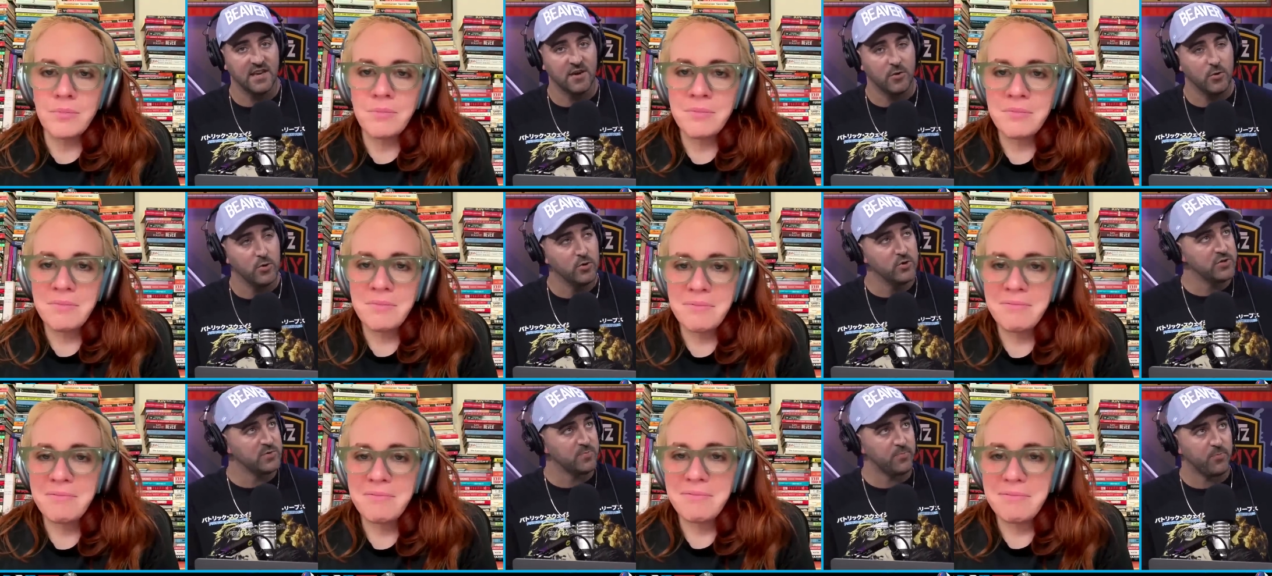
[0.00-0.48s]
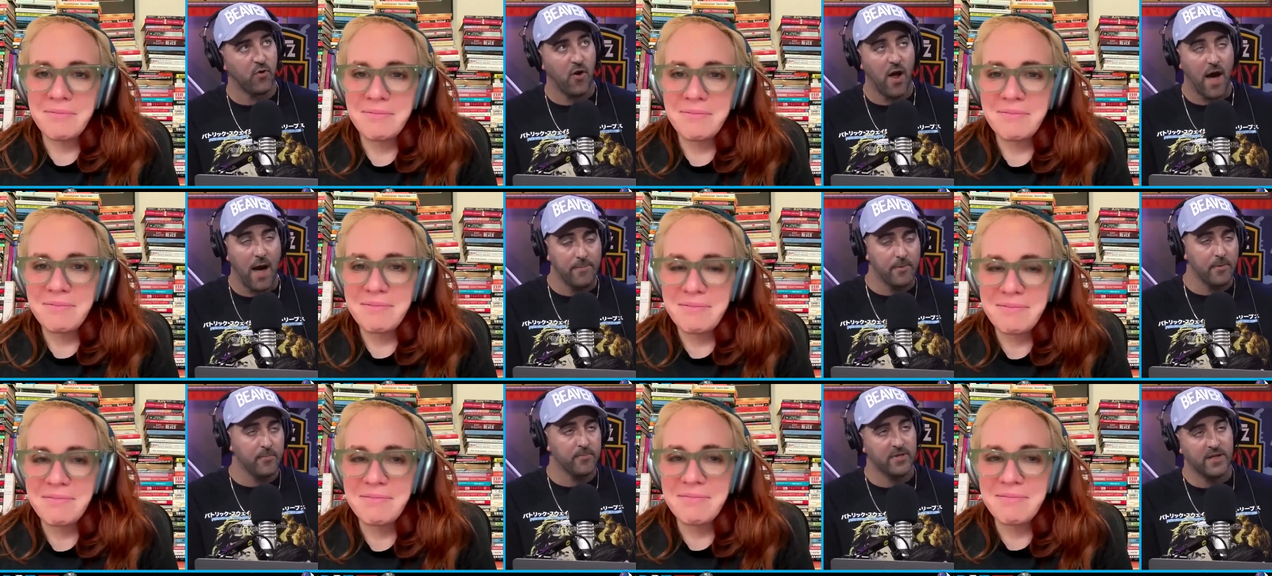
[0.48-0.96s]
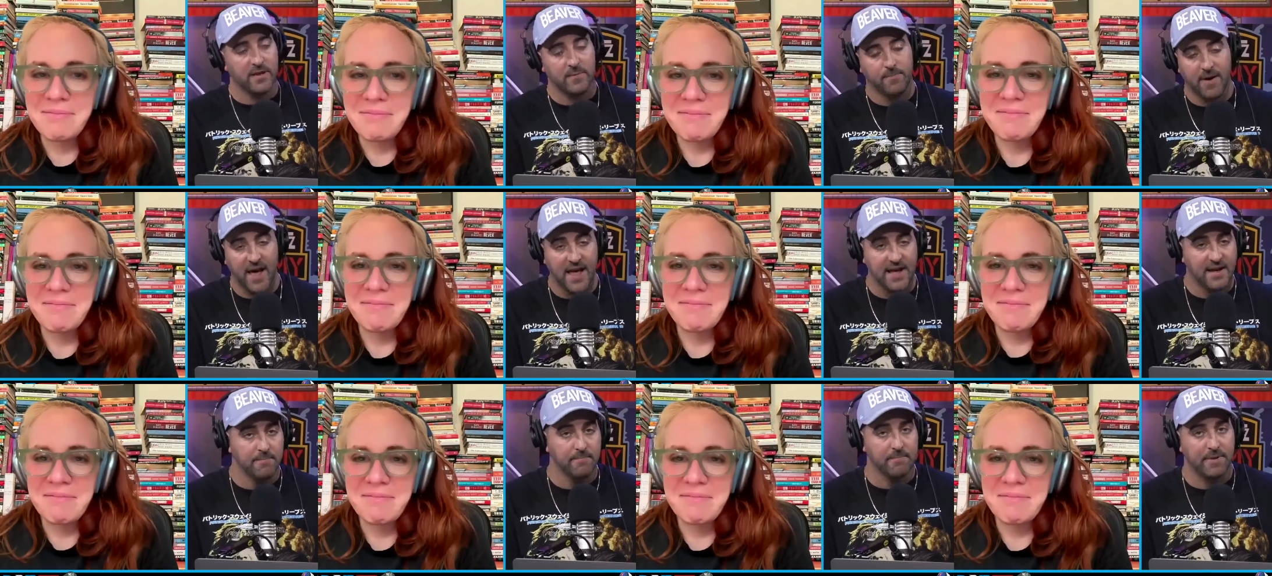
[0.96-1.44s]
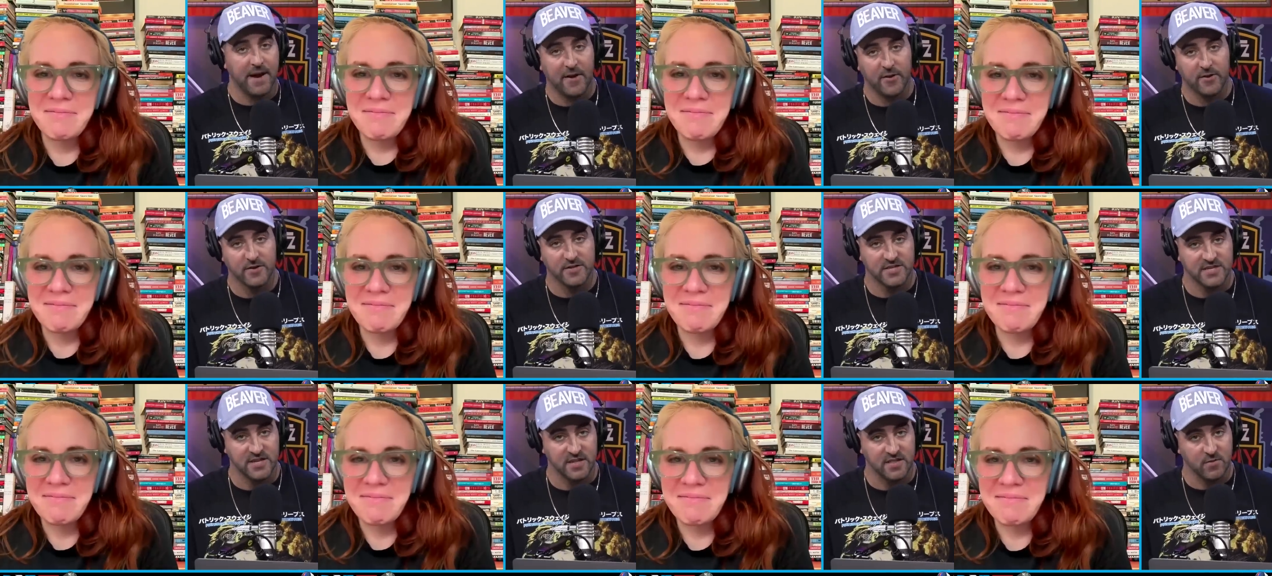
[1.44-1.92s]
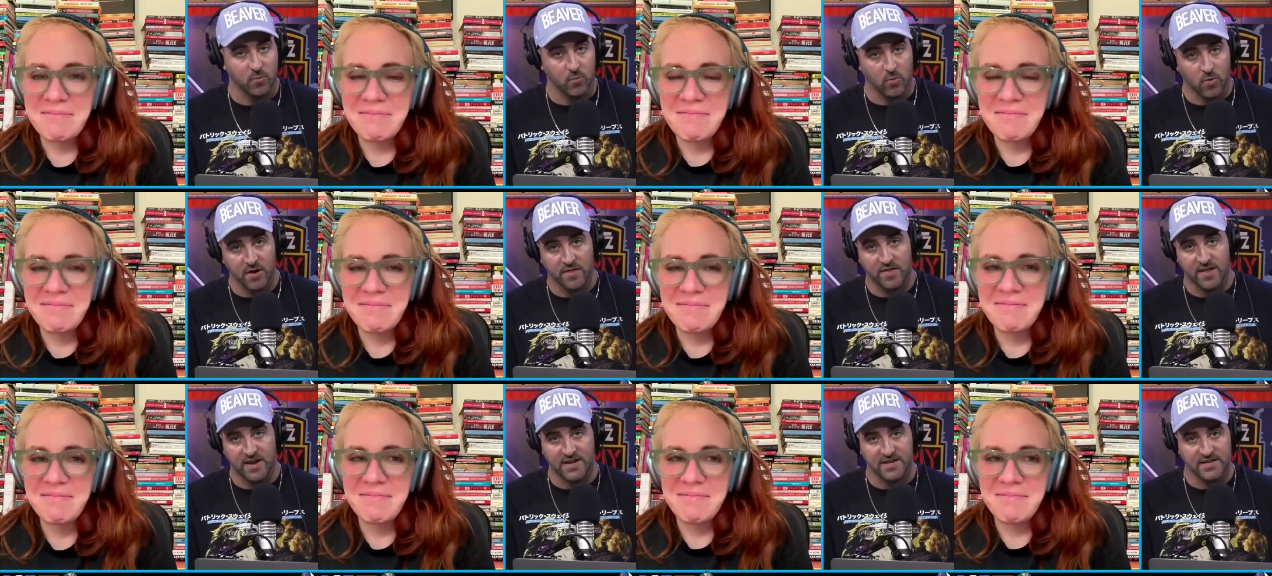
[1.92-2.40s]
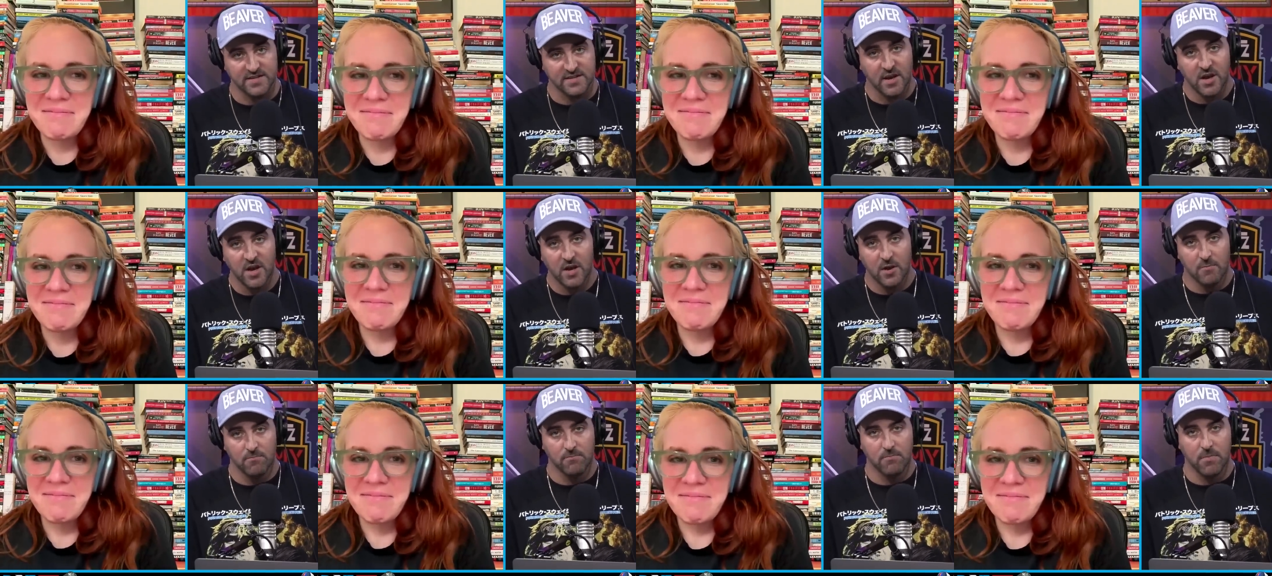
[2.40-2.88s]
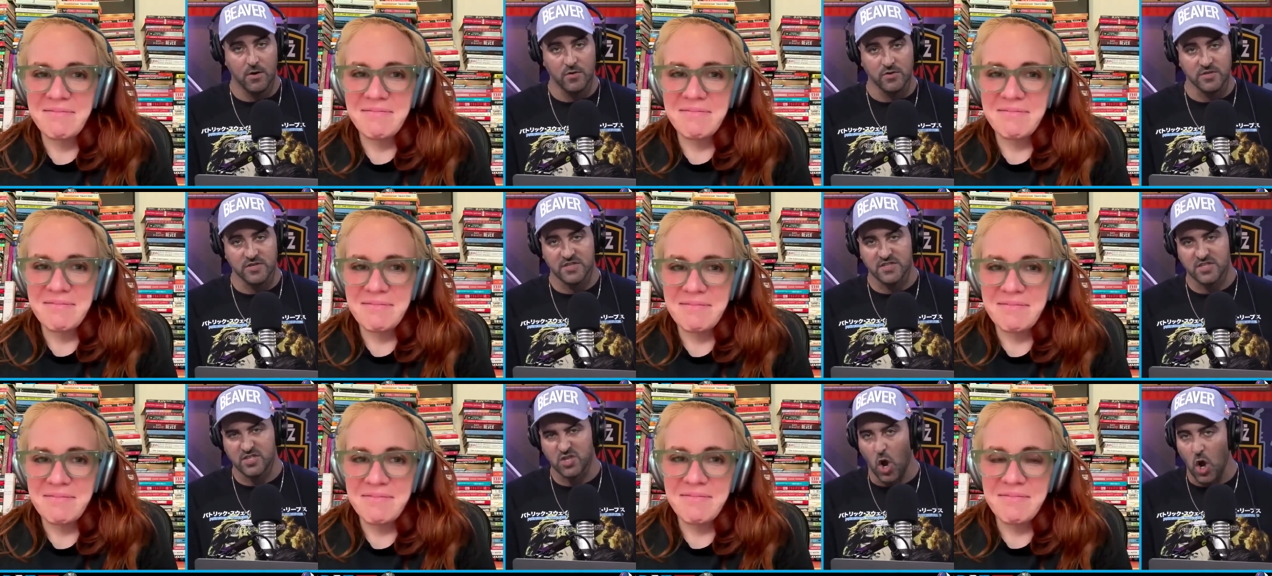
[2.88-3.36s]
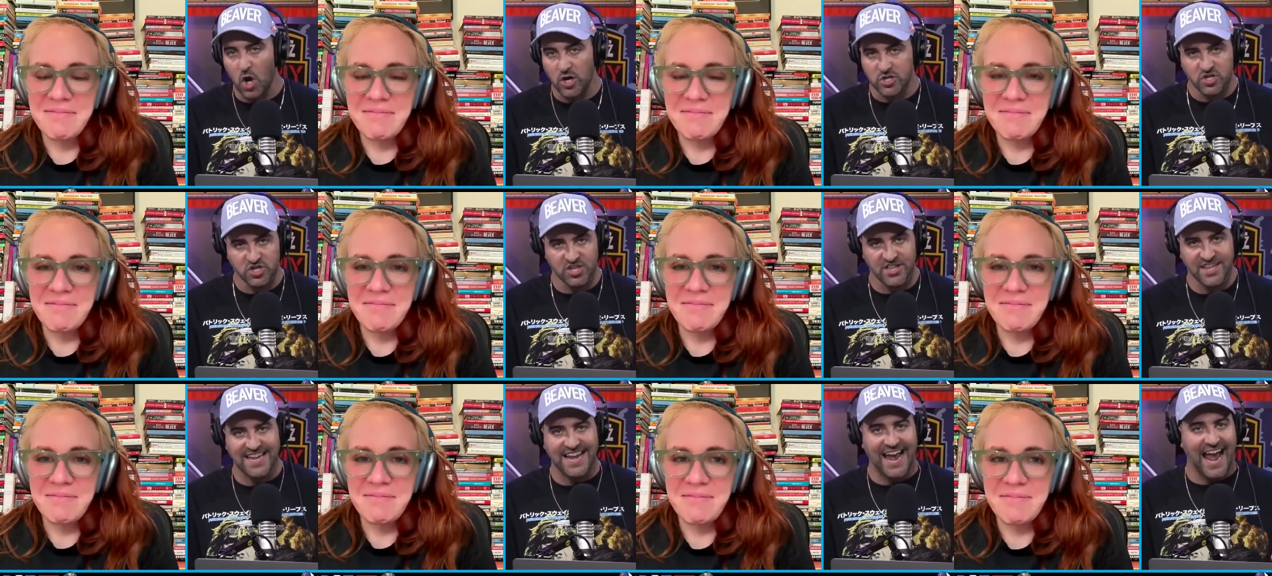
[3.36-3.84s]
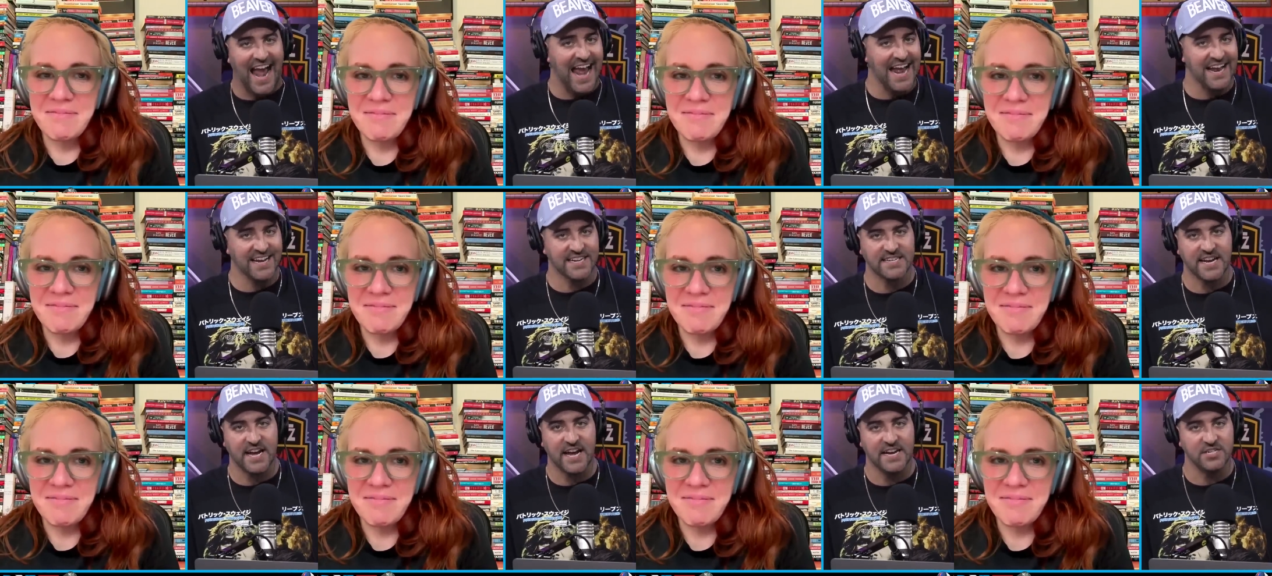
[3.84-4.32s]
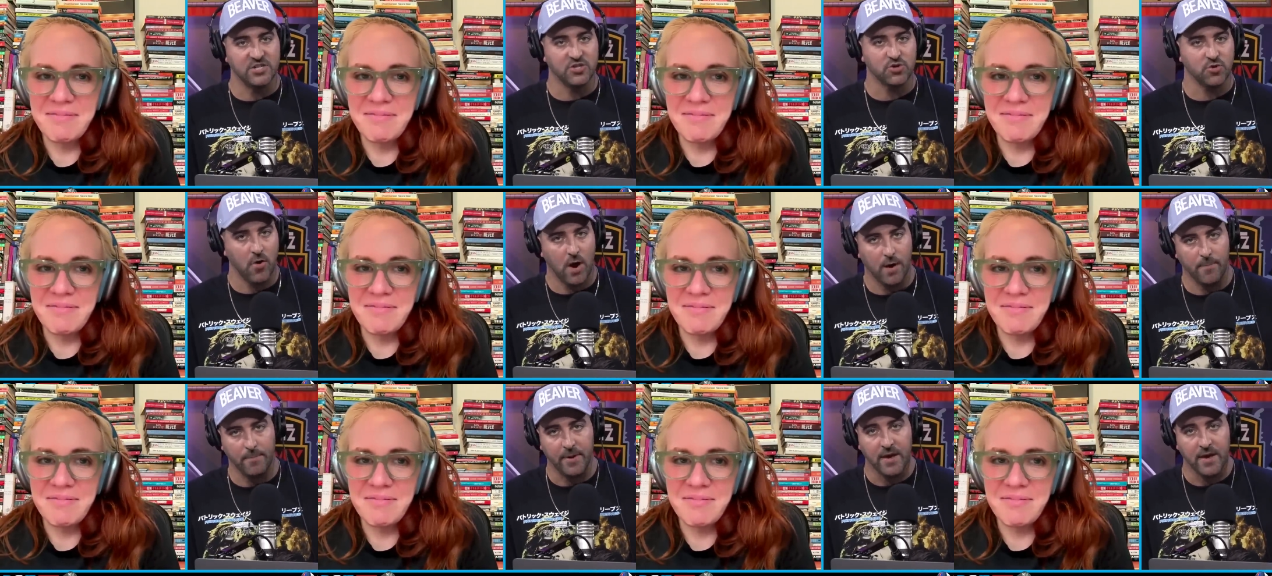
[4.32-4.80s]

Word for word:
Speaker 1: who is probably by comparison the one that is most staunchly anti Trump